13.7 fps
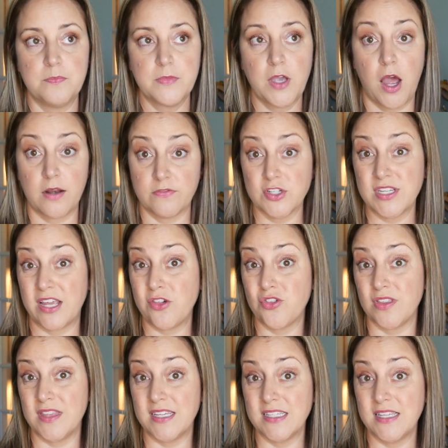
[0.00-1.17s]

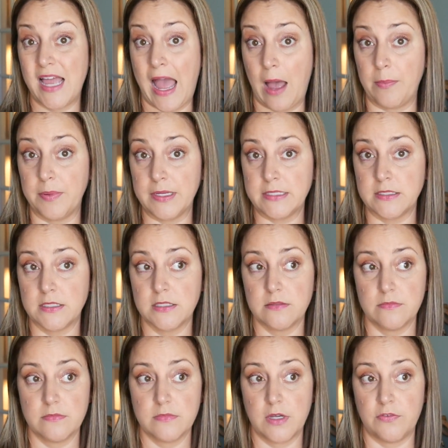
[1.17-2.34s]
conversation that happened
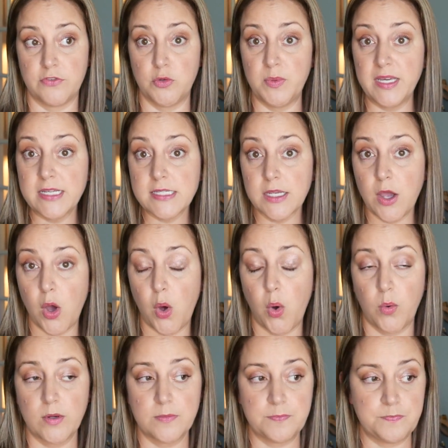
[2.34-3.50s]
a few weeks
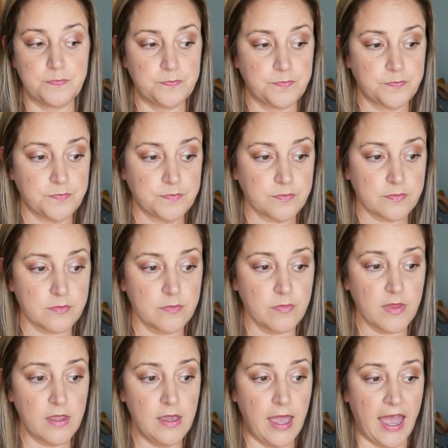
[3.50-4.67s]
ago
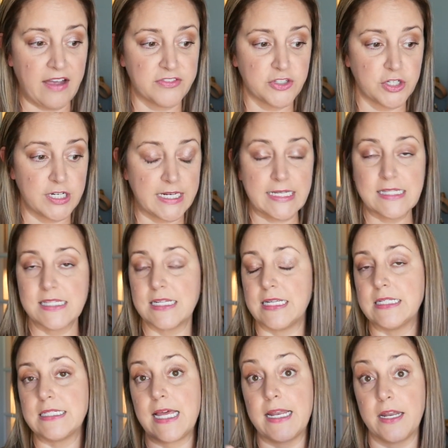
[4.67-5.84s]
after an
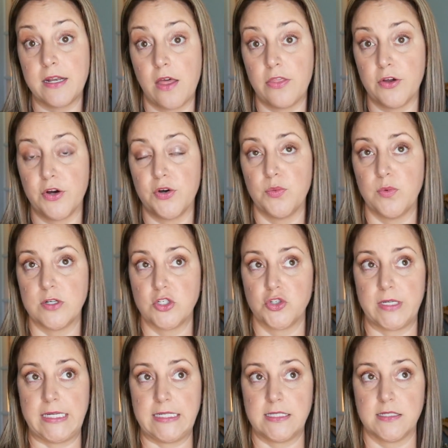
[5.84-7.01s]
incident at another
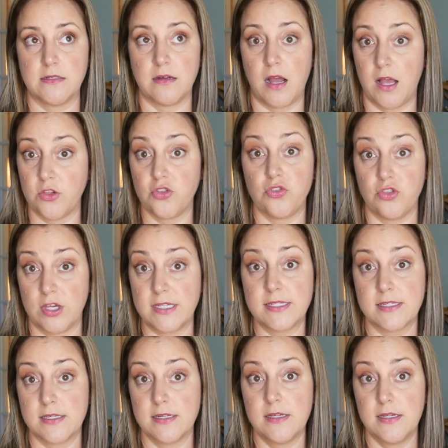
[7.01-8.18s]
retreat,
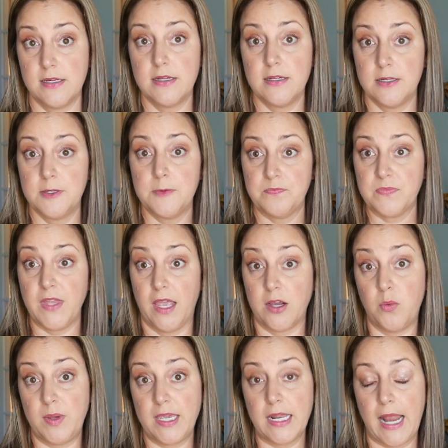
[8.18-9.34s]
just a
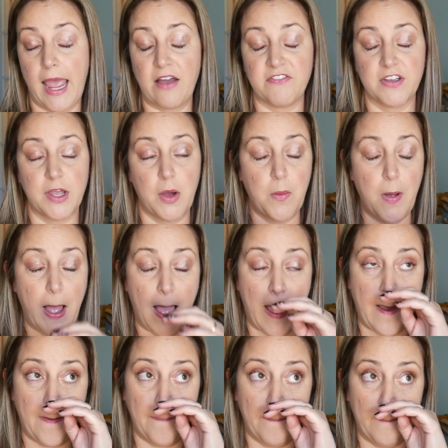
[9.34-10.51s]
week and a half ago,
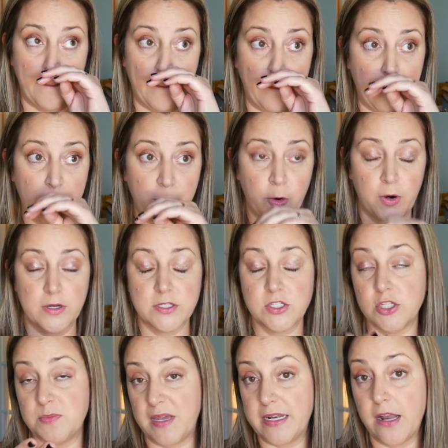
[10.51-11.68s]

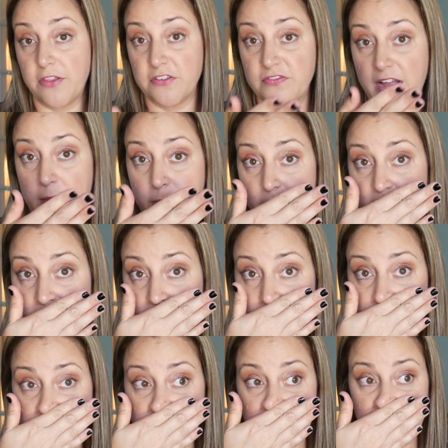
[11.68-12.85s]
another fiber
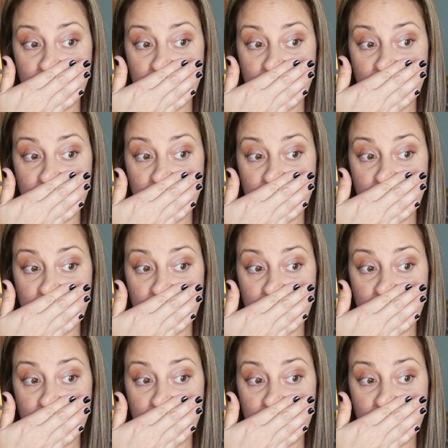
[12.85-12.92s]
event.